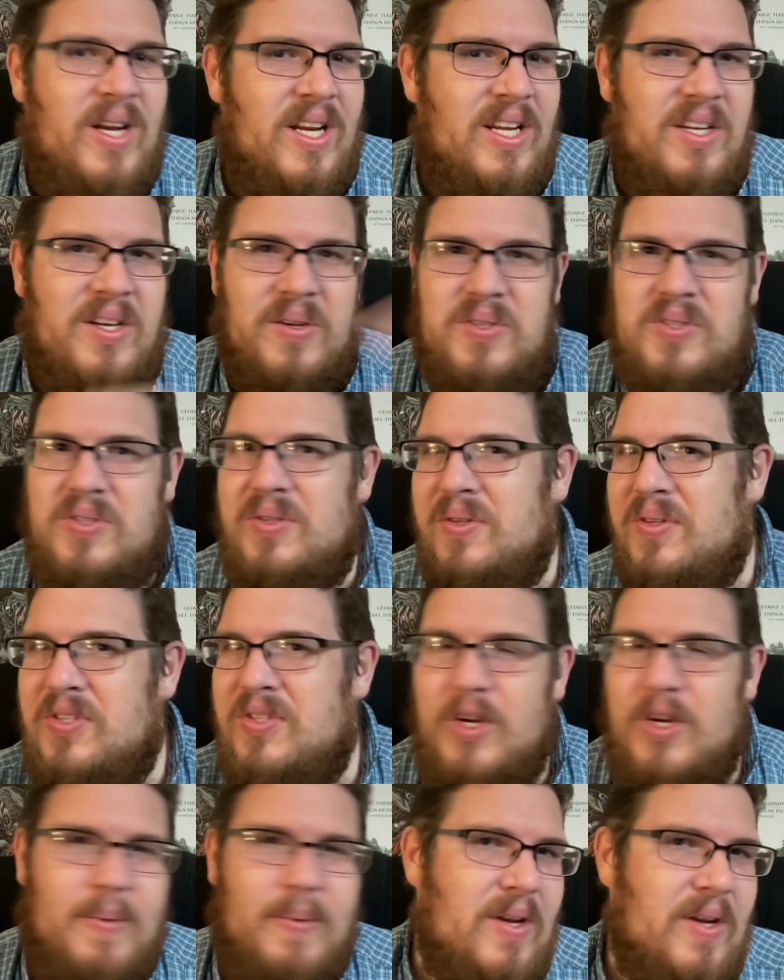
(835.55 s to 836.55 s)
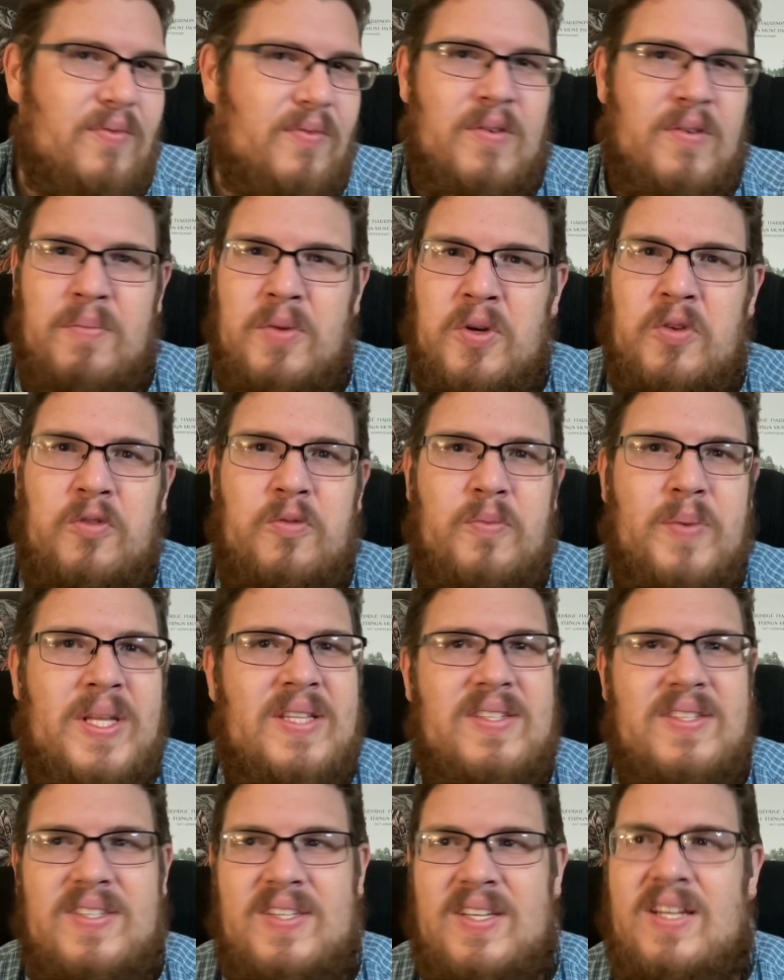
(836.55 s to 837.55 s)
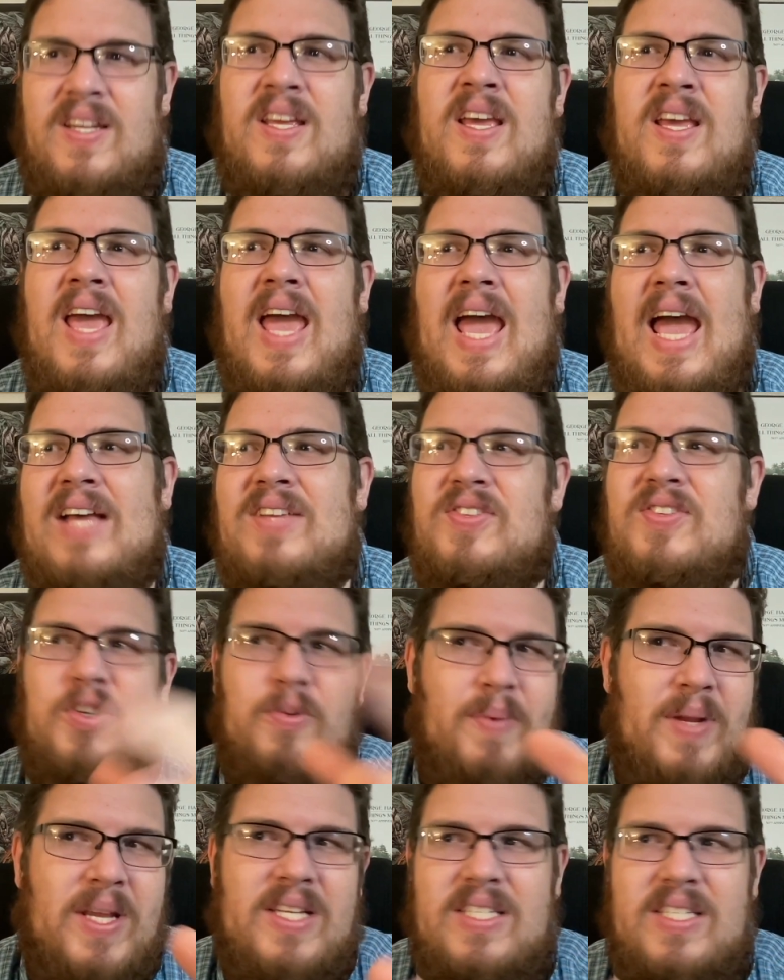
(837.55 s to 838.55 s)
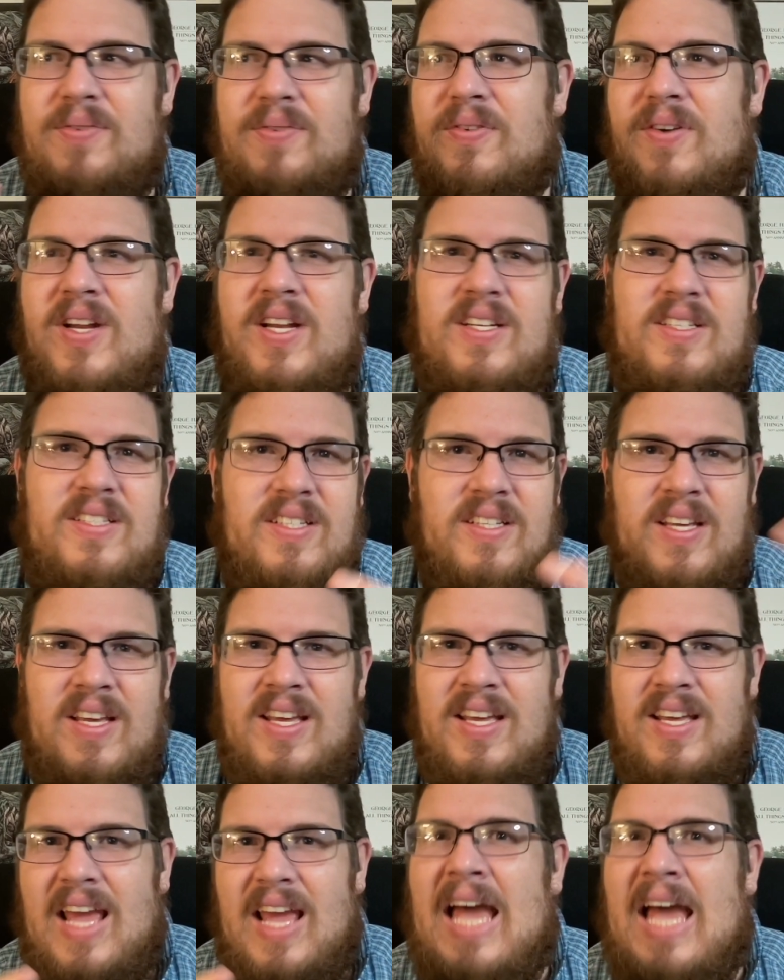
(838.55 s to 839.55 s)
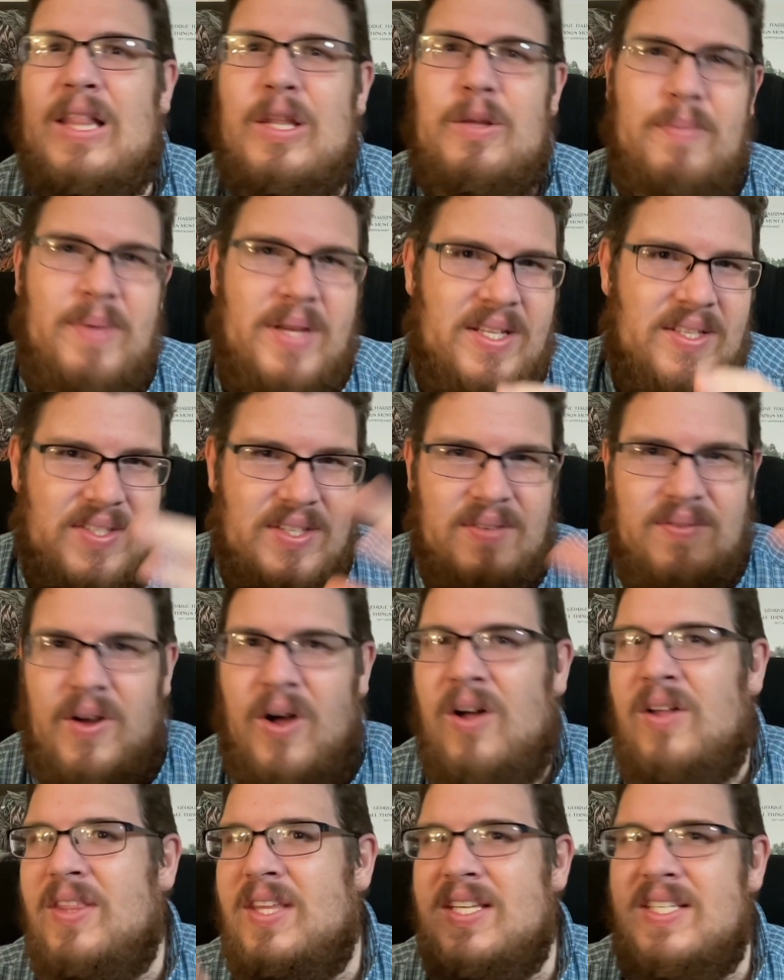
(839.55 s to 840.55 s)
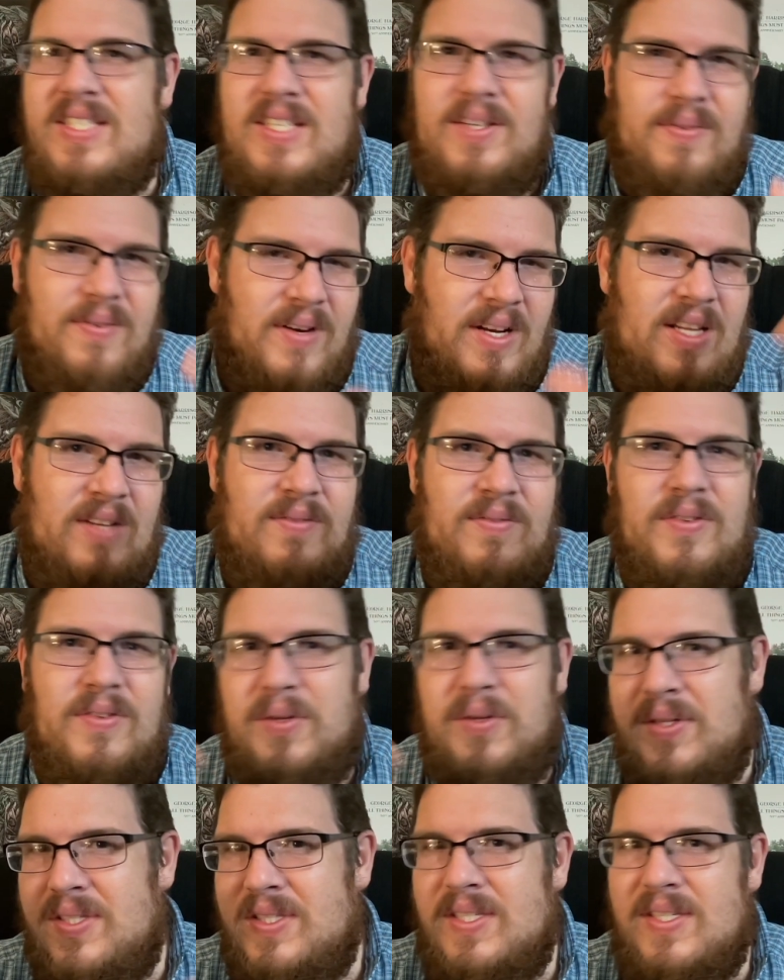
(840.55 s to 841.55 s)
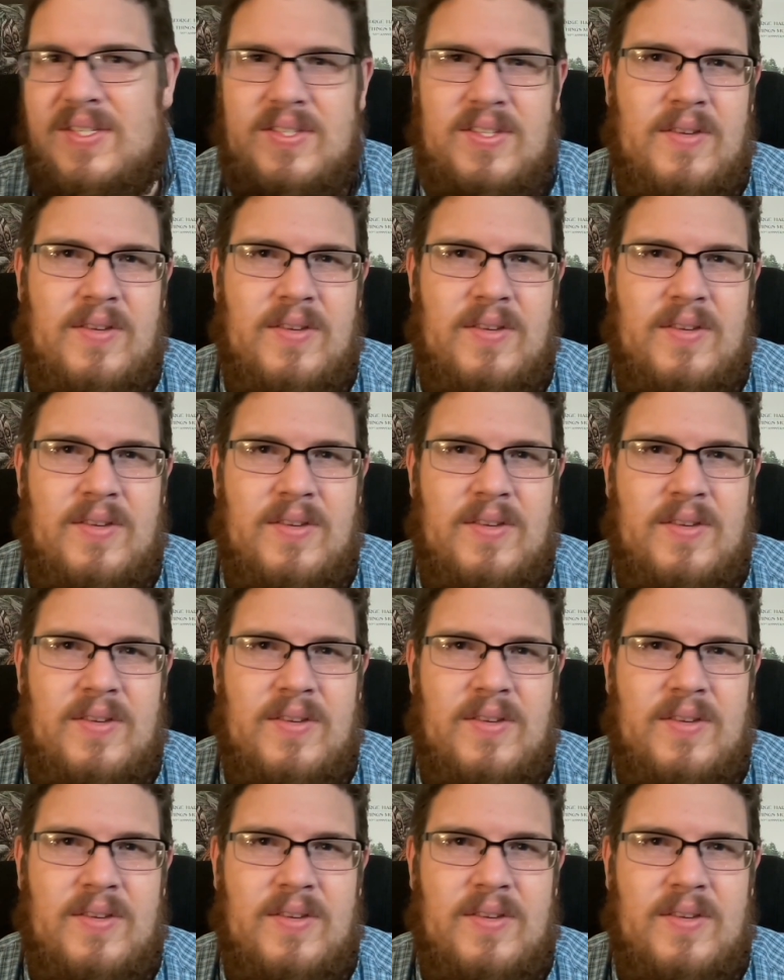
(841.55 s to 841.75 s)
It goes through so many different movements and has so many different elements of all these different influences